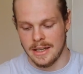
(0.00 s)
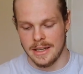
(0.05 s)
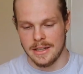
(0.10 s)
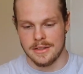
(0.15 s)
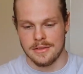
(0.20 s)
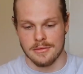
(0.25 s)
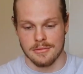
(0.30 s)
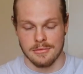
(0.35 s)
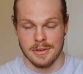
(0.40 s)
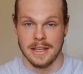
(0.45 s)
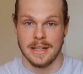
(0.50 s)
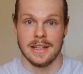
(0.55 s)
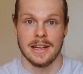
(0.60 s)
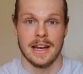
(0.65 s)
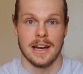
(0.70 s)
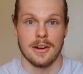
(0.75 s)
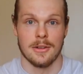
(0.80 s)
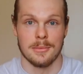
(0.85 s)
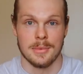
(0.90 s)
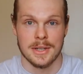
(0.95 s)
is really
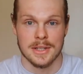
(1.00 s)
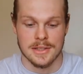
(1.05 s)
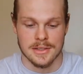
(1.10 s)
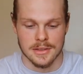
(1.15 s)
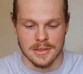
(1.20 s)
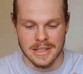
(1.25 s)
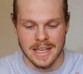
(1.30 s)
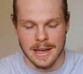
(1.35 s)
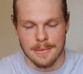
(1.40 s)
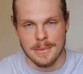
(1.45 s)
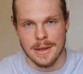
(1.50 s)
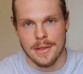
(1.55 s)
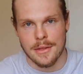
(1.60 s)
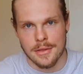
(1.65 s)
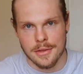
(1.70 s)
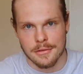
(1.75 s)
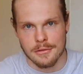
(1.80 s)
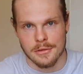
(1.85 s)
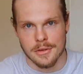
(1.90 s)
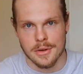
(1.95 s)
gonna help, because it'll get me
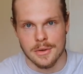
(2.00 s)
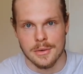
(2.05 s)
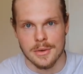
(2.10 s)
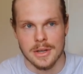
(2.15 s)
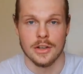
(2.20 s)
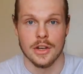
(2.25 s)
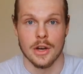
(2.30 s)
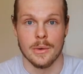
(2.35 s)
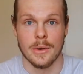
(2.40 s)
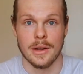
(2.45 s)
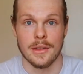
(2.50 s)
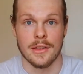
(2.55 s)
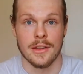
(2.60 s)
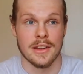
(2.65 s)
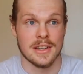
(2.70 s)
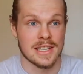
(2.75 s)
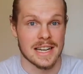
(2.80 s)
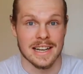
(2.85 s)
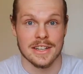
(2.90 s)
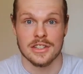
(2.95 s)
through knowing that
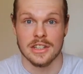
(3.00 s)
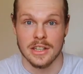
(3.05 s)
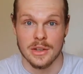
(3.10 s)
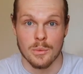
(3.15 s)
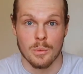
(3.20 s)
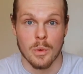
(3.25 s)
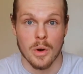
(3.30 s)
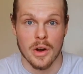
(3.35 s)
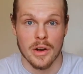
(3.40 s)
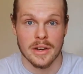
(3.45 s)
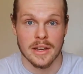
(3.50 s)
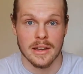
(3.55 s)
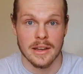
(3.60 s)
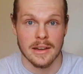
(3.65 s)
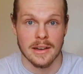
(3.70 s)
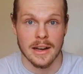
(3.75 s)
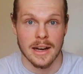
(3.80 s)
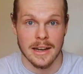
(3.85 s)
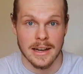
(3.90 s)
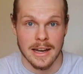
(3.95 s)
it's actually
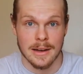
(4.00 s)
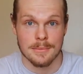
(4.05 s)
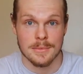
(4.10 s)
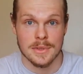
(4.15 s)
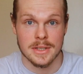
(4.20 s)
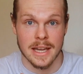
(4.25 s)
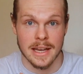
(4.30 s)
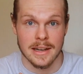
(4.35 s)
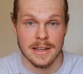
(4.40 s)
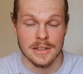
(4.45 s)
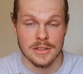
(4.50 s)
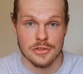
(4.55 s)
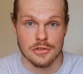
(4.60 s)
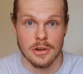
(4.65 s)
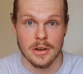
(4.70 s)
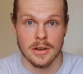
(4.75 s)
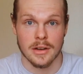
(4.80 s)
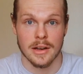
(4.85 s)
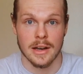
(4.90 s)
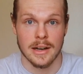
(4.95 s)
working. I am getting
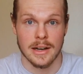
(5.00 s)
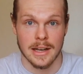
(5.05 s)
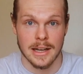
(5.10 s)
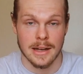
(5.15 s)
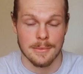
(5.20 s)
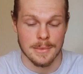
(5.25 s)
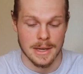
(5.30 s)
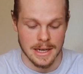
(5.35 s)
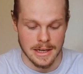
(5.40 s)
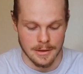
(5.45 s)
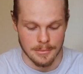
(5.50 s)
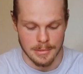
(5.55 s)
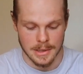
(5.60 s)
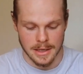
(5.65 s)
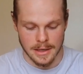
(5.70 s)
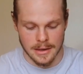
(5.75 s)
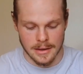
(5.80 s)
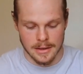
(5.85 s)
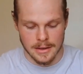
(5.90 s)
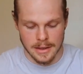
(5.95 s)
stronger and I am getting
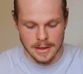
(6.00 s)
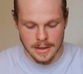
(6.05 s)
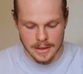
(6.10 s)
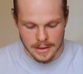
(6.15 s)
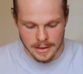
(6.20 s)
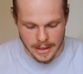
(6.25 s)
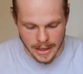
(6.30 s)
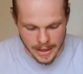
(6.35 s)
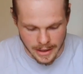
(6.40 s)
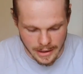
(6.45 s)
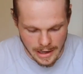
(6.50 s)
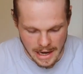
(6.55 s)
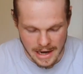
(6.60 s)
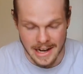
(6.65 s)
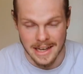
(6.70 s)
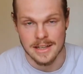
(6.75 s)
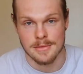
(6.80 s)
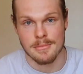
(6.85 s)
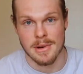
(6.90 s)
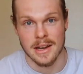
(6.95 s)
bigger. And
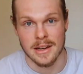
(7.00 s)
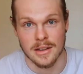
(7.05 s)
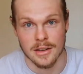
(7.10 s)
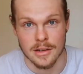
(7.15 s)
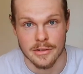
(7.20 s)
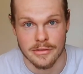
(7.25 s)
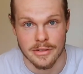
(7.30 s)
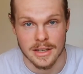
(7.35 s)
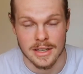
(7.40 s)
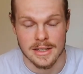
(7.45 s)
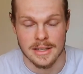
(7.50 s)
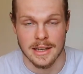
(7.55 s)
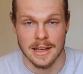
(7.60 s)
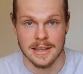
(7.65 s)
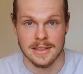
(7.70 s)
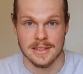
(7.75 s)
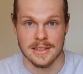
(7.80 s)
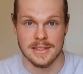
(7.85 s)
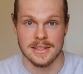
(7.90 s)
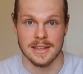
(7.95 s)
as my girlfriend
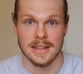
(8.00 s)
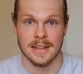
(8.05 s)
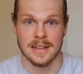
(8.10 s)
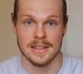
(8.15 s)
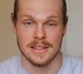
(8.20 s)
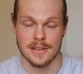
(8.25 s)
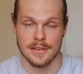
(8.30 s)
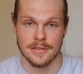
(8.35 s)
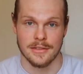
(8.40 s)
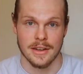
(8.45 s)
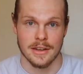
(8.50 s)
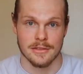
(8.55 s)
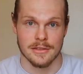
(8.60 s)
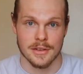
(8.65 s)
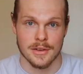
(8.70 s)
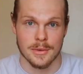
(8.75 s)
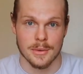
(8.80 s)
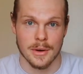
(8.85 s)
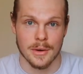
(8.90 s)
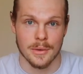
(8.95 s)
likes to say, it's her
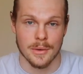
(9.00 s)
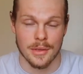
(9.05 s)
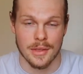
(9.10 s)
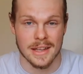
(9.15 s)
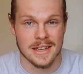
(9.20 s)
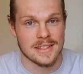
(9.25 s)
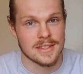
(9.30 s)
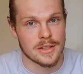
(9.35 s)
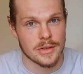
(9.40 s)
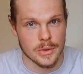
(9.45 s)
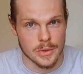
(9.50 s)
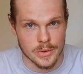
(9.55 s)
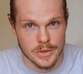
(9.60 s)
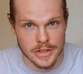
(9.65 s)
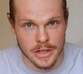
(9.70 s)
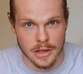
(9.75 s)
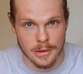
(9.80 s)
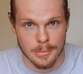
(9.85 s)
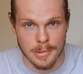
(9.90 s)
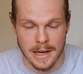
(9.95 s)
favorite quote, "This too
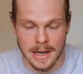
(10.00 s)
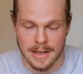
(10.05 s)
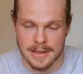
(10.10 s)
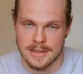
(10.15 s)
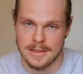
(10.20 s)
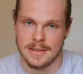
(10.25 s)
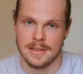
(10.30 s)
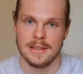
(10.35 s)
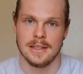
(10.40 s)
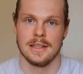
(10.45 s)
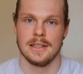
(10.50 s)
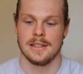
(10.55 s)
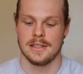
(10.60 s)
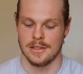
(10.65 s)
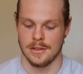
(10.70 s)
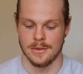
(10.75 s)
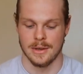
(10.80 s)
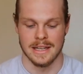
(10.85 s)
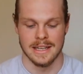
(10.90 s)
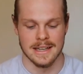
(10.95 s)
shall pass."
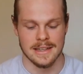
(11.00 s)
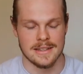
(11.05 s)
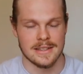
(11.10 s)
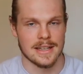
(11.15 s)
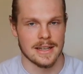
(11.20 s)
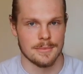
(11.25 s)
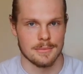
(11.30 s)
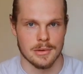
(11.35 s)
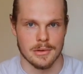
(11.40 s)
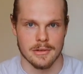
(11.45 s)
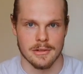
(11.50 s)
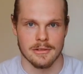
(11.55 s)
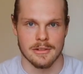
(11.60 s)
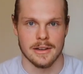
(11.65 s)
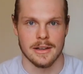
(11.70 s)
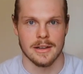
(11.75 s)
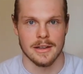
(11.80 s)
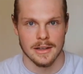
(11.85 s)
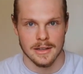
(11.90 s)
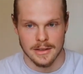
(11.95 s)
So it is
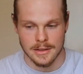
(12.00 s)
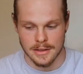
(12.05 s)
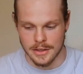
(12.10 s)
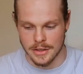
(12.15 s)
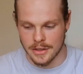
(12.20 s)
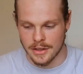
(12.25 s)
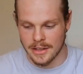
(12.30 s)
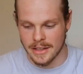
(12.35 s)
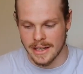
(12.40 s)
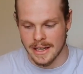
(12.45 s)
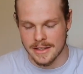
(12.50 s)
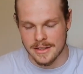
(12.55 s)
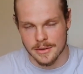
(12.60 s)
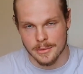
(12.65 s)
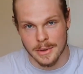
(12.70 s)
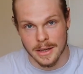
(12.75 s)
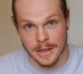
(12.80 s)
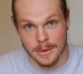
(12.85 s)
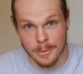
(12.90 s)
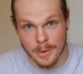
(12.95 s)
temporary. You're gonna get to
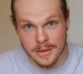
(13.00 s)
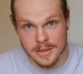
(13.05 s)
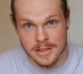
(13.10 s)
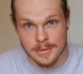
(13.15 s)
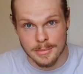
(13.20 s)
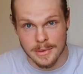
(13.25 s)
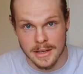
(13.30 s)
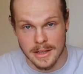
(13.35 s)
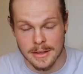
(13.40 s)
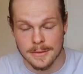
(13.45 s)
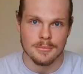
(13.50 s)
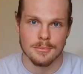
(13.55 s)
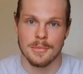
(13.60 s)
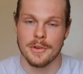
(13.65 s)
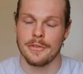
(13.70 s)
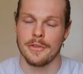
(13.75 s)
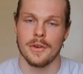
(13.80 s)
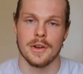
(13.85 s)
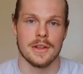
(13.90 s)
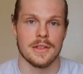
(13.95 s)
where you want to be
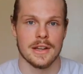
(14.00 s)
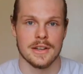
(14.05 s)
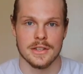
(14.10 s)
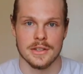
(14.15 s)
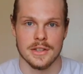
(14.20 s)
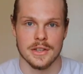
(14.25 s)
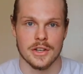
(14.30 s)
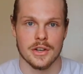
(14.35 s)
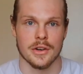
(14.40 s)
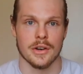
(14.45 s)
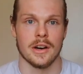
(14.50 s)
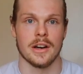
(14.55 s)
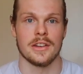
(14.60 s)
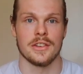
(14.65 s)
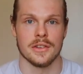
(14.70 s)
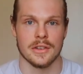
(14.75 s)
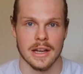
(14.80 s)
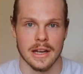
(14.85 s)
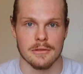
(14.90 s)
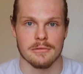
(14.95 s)
before you then do your cut and
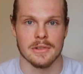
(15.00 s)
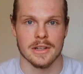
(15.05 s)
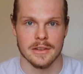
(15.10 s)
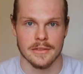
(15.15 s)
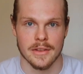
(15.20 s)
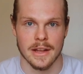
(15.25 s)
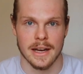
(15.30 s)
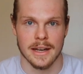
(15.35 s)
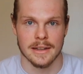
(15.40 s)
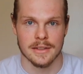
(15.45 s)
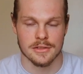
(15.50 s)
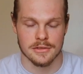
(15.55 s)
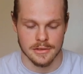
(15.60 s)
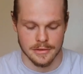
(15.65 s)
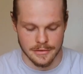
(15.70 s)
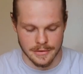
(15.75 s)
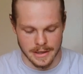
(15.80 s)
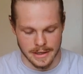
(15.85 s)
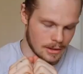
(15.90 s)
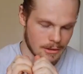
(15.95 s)
you'll get rid of that extra
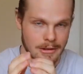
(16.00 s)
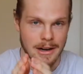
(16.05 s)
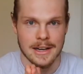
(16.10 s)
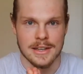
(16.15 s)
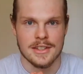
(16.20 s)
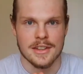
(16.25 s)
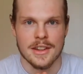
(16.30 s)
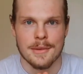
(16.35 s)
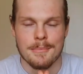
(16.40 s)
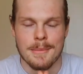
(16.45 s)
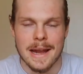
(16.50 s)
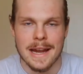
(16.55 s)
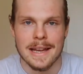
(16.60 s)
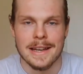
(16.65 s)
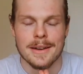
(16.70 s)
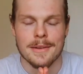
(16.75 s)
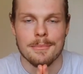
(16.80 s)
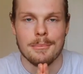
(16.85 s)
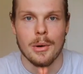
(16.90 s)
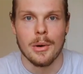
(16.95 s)
fat. All right, so the
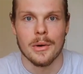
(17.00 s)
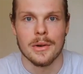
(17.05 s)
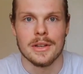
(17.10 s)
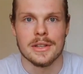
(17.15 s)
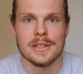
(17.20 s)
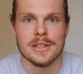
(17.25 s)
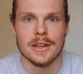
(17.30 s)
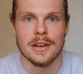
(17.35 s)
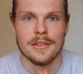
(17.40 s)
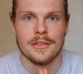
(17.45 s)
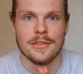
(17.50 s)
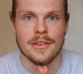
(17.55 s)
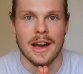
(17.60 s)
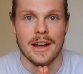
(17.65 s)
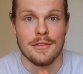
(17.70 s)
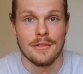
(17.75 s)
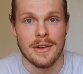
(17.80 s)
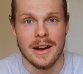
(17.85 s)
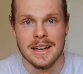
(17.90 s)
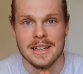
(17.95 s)
main points of
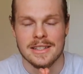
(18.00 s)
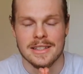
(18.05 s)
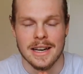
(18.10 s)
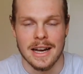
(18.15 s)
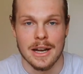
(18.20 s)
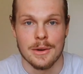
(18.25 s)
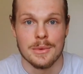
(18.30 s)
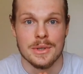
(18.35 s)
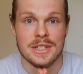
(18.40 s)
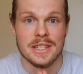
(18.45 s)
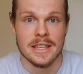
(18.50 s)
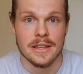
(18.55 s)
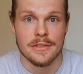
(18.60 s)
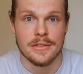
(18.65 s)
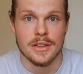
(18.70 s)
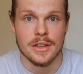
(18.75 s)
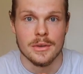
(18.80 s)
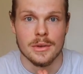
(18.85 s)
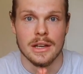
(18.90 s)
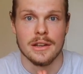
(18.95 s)
advice that I would
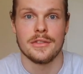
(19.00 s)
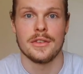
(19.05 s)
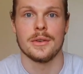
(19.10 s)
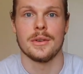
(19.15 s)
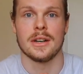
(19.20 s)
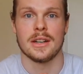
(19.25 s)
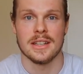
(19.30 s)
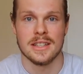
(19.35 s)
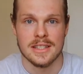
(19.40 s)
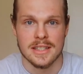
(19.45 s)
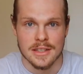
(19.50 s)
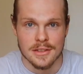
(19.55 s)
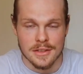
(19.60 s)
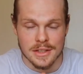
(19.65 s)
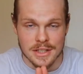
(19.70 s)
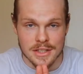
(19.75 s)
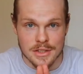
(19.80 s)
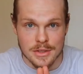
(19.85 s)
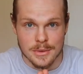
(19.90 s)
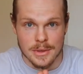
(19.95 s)
give you if you are
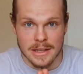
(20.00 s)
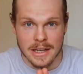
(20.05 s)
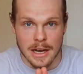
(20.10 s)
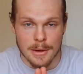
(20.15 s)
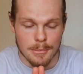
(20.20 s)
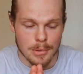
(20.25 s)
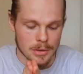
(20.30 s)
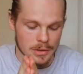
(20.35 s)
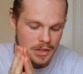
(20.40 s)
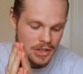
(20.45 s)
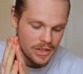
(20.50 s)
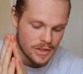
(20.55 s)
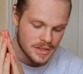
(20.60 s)
considering doing a bulk